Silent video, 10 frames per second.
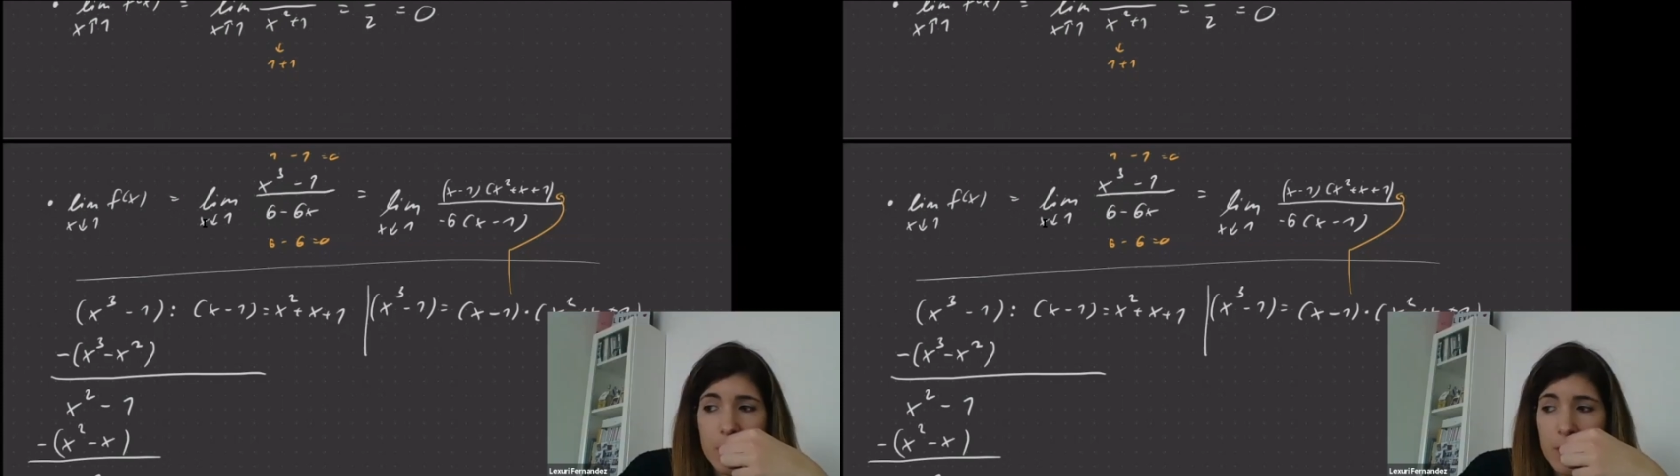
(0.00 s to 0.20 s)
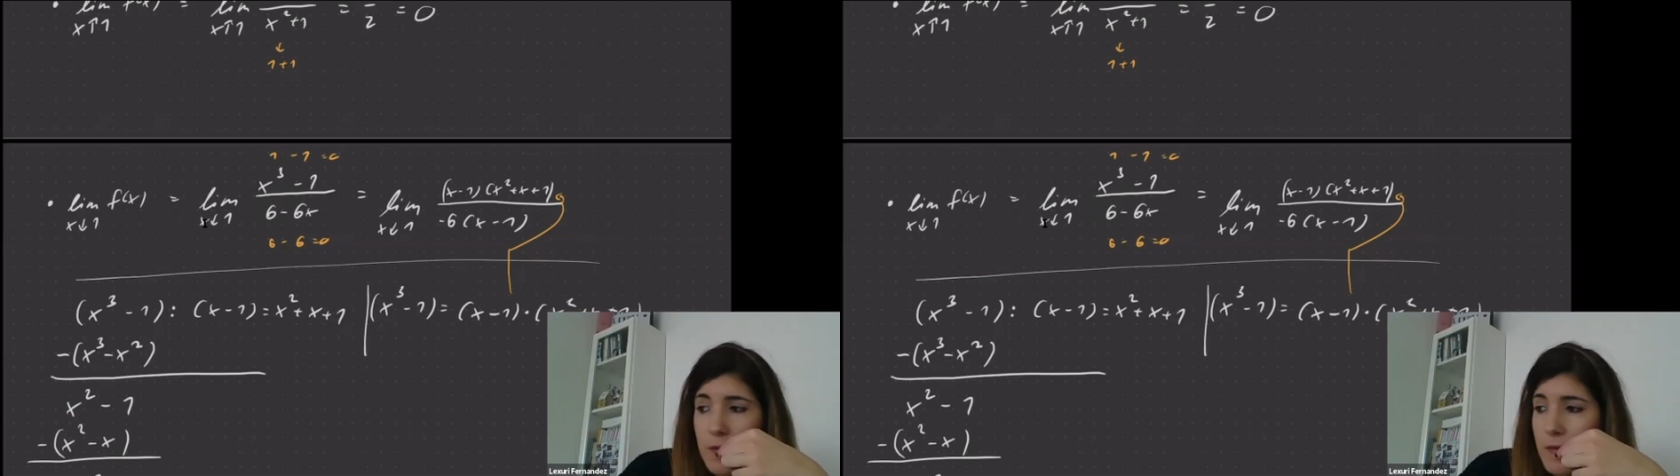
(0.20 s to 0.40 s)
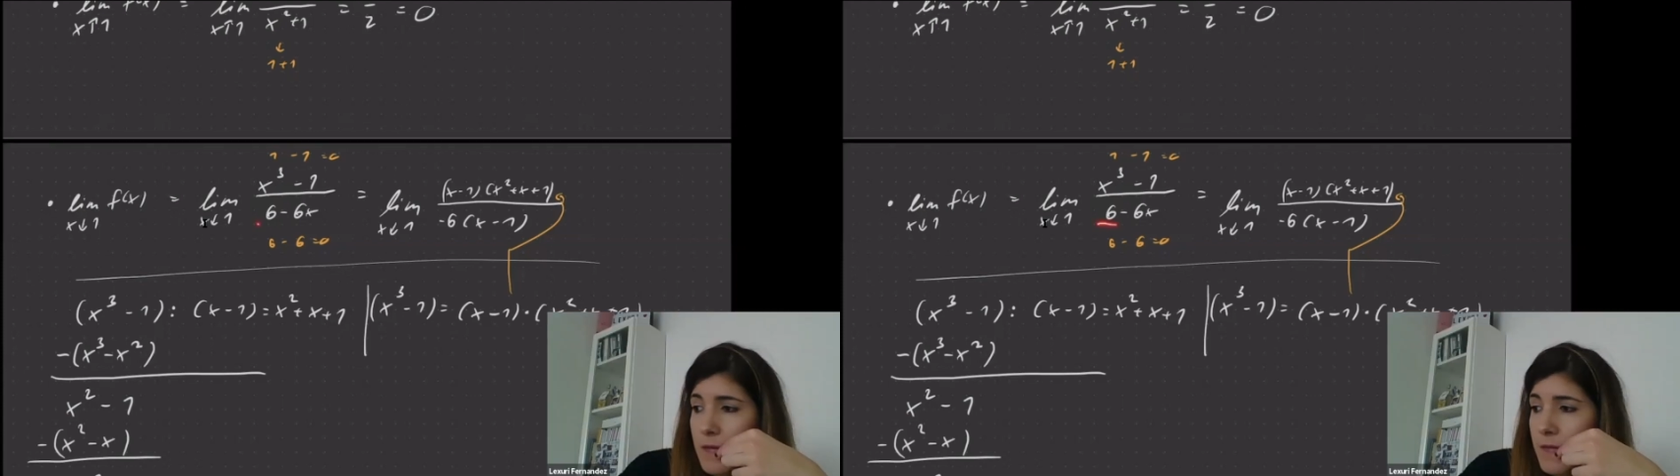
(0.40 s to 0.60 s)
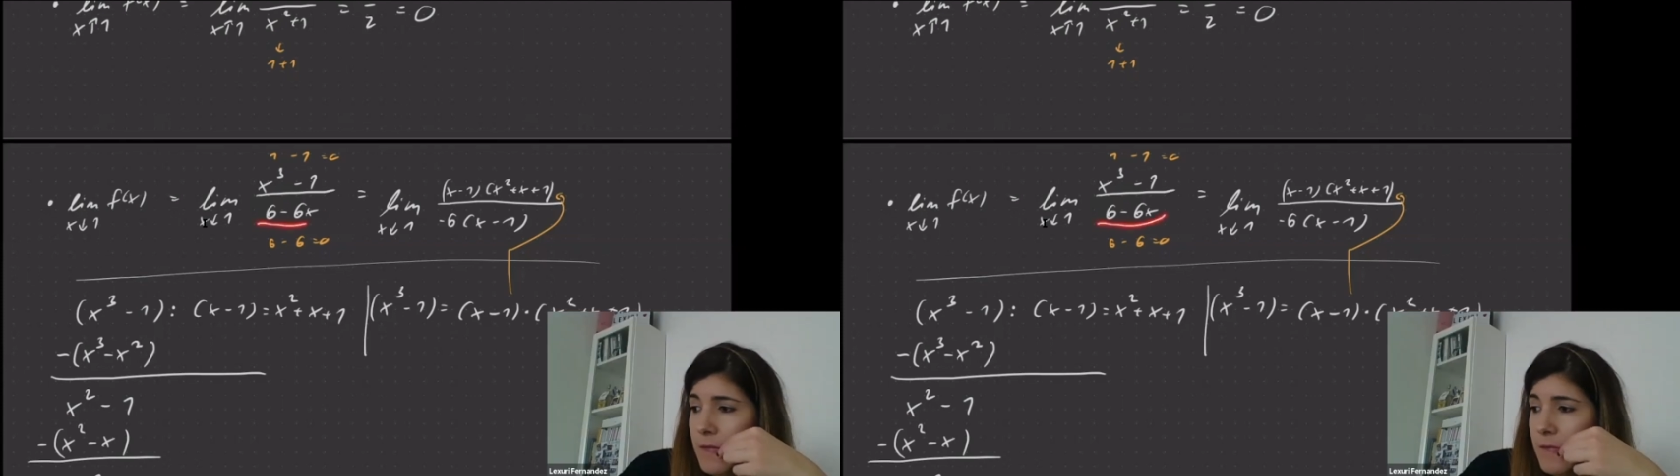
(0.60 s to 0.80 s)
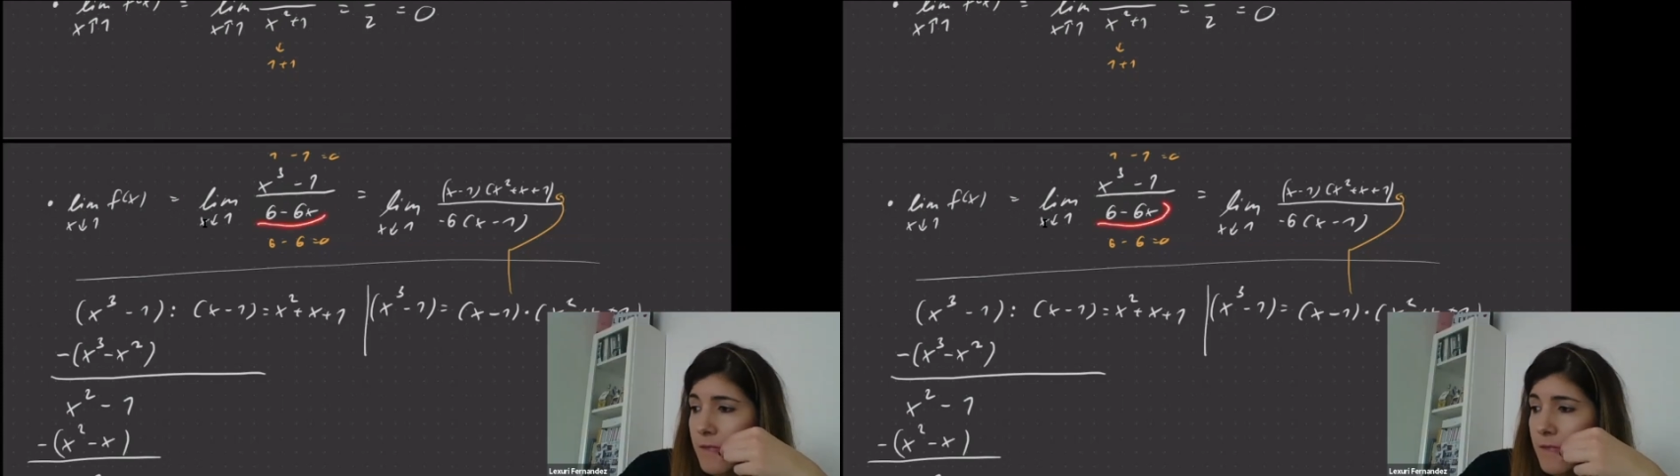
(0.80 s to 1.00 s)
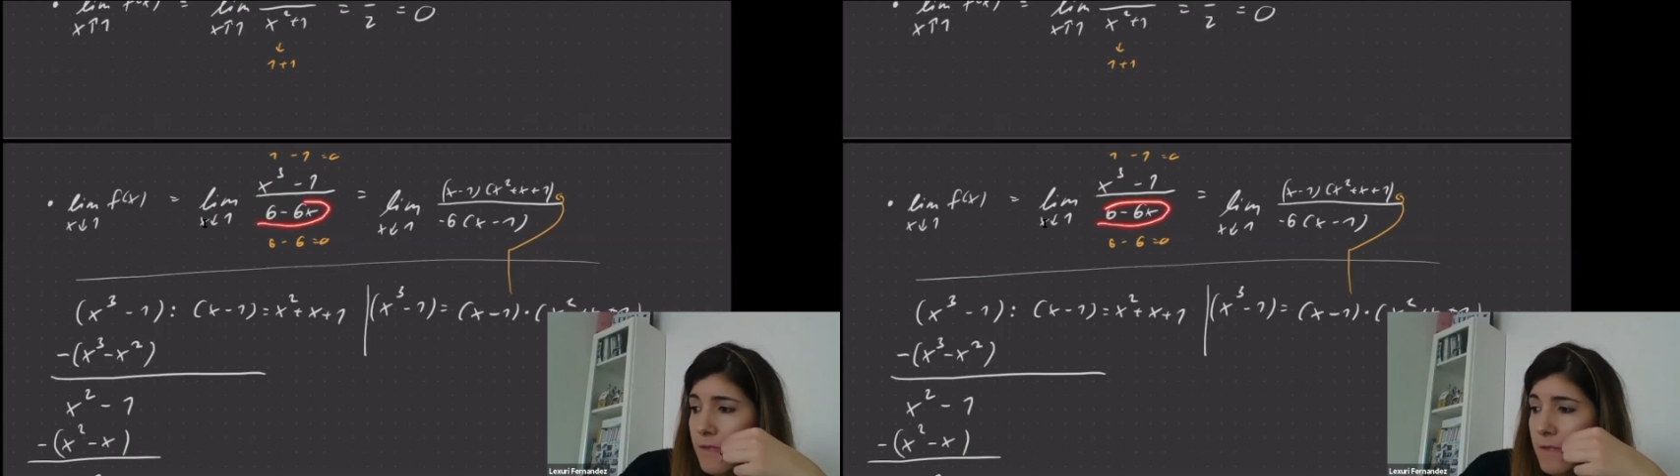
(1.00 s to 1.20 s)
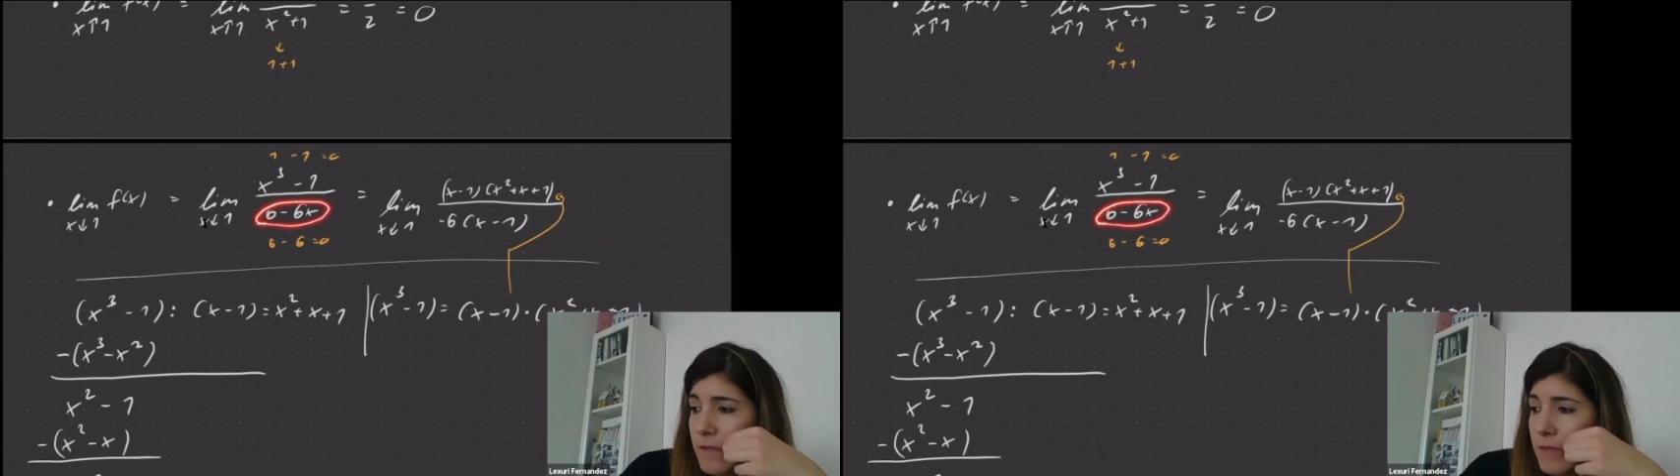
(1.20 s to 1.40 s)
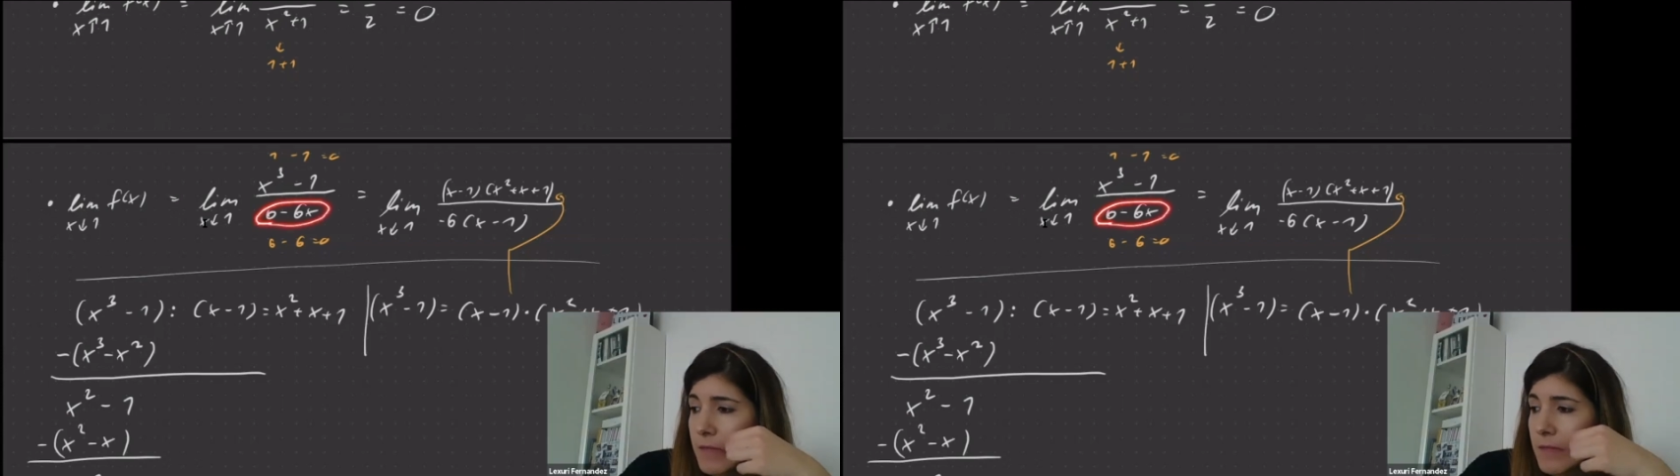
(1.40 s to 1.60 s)
You get a finite
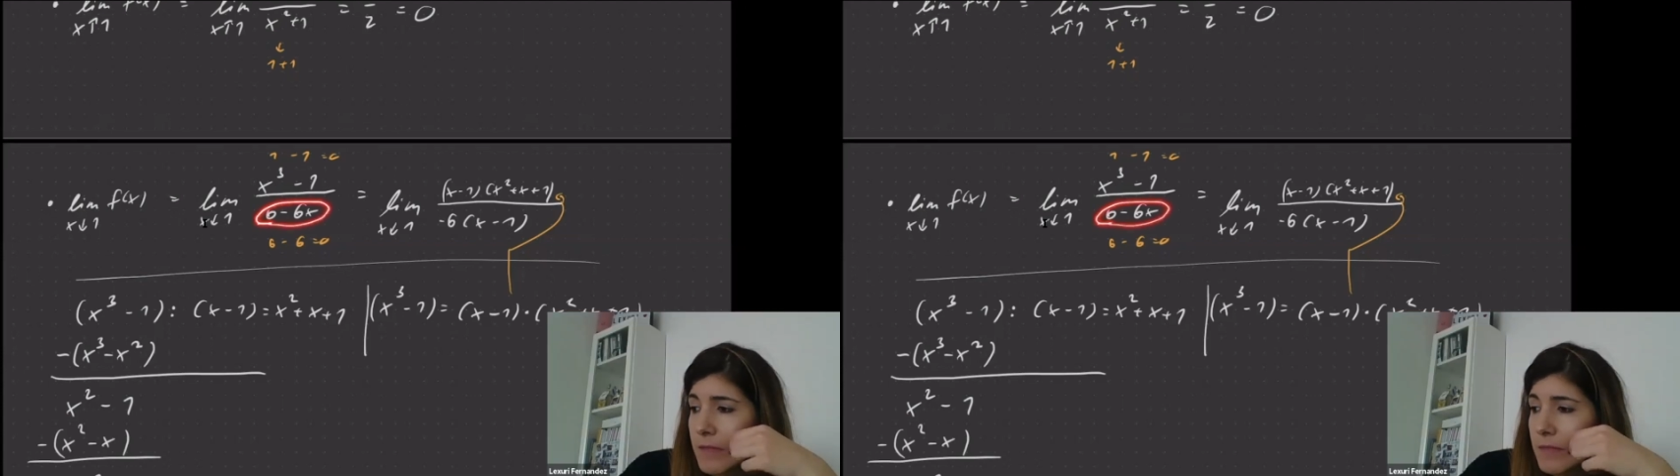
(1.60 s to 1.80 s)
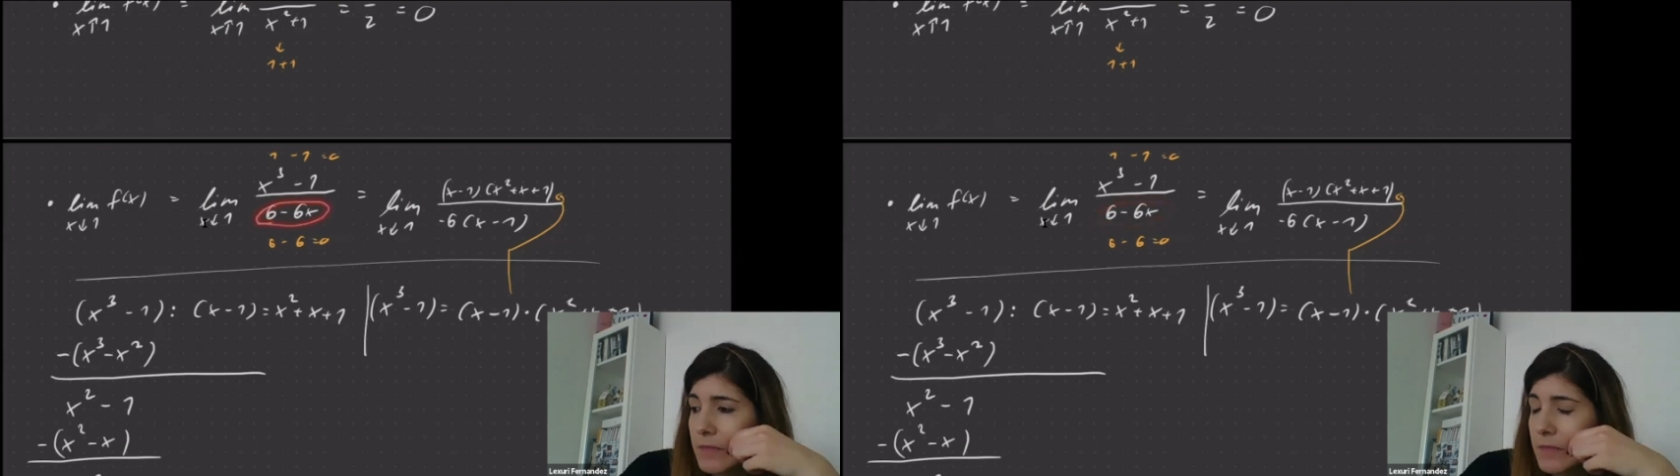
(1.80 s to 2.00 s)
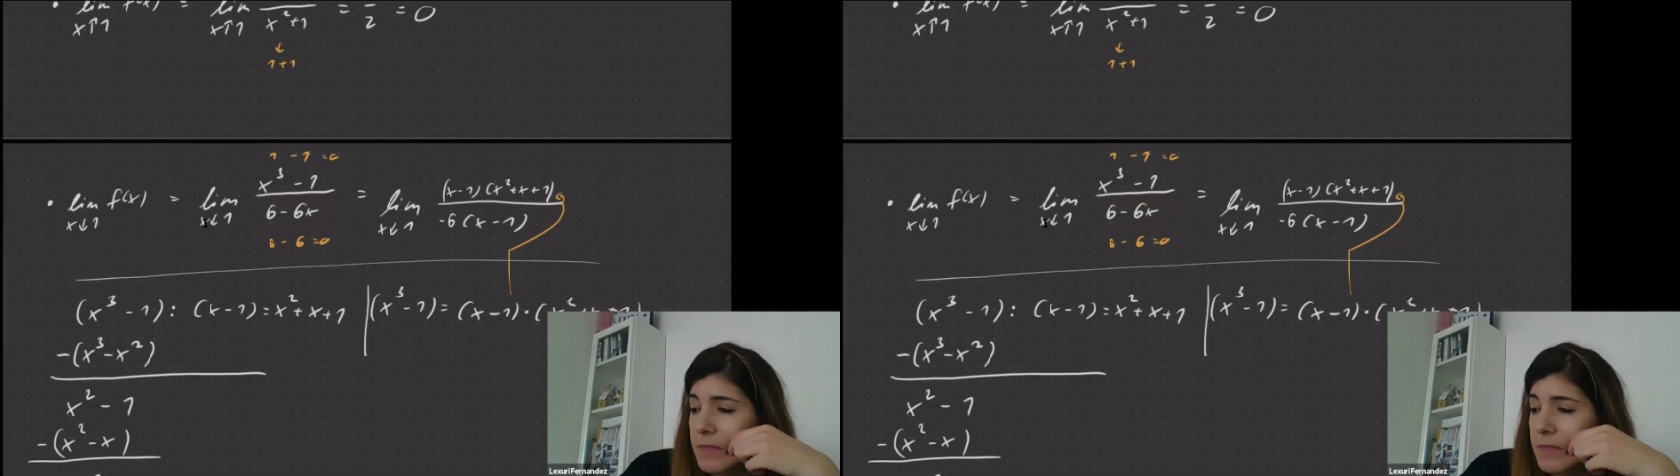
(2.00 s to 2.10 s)
value here that is not